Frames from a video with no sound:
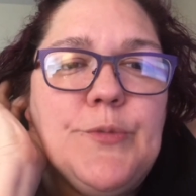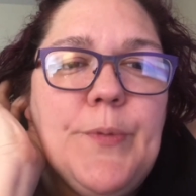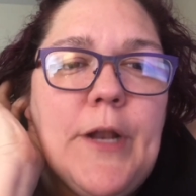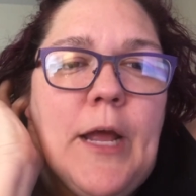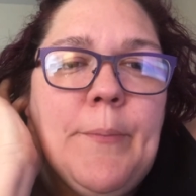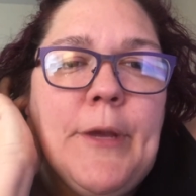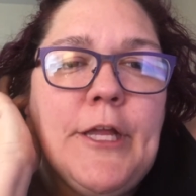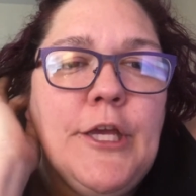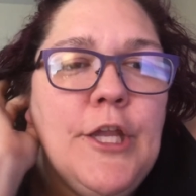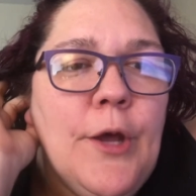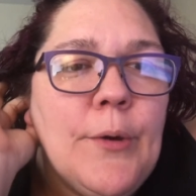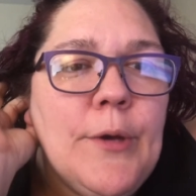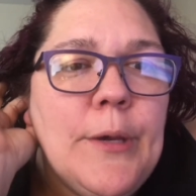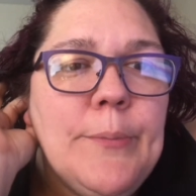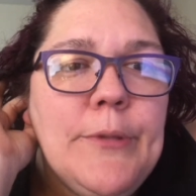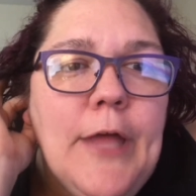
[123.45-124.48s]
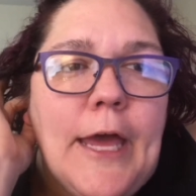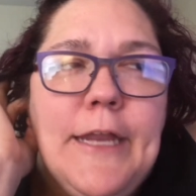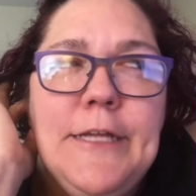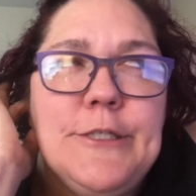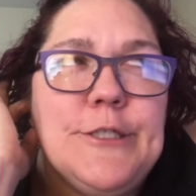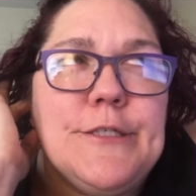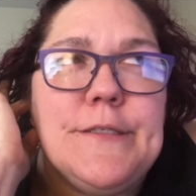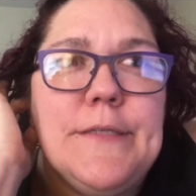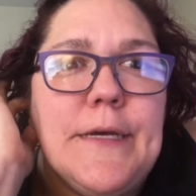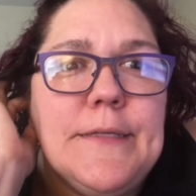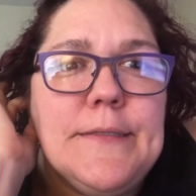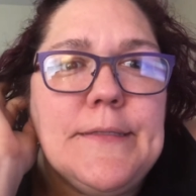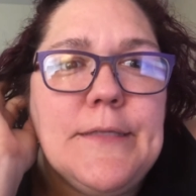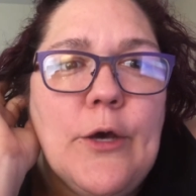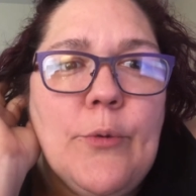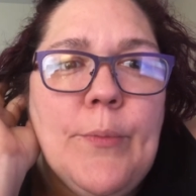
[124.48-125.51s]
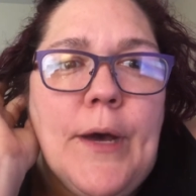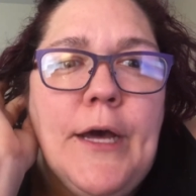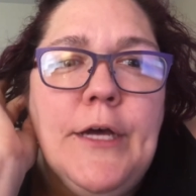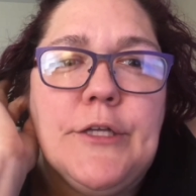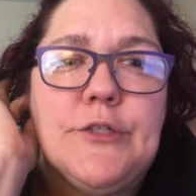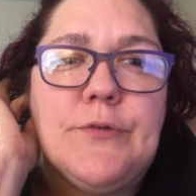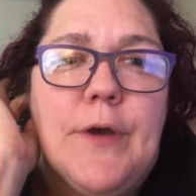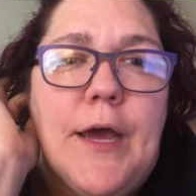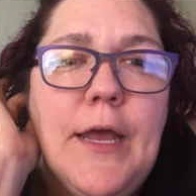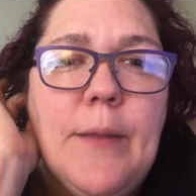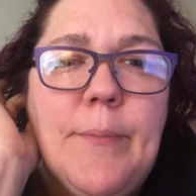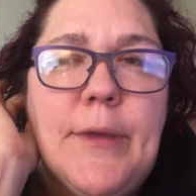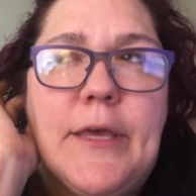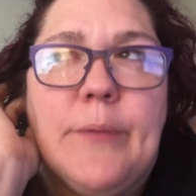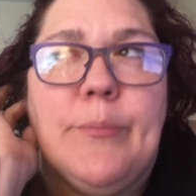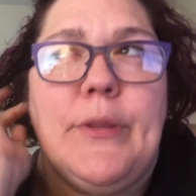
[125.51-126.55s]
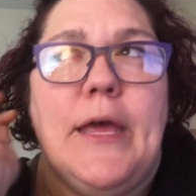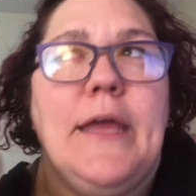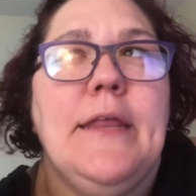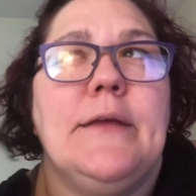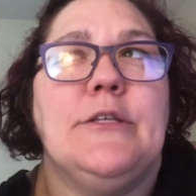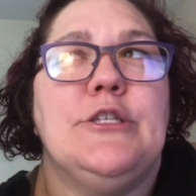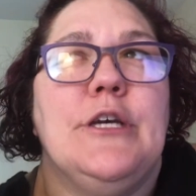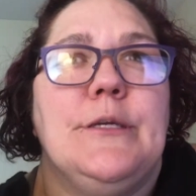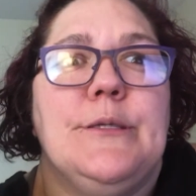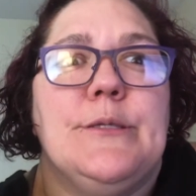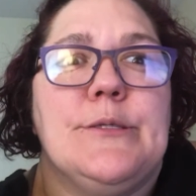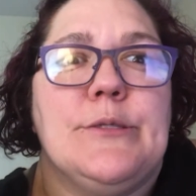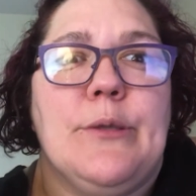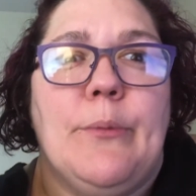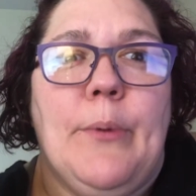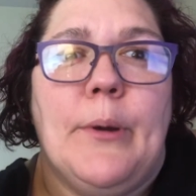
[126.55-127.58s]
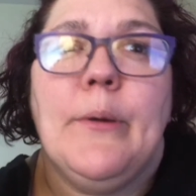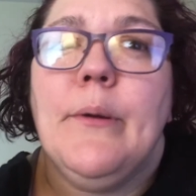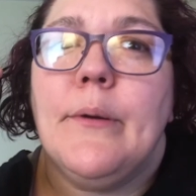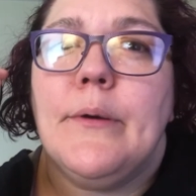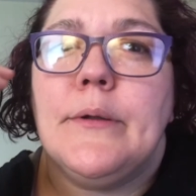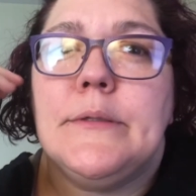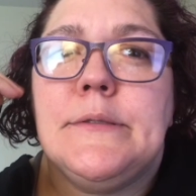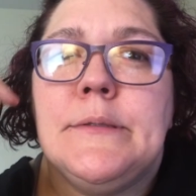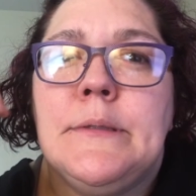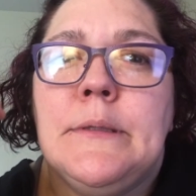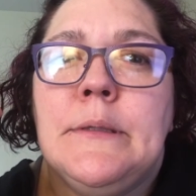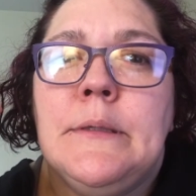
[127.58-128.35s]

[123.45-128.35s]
But I mean, you know, complaining just does so much, right? I mean, complaining changes the world.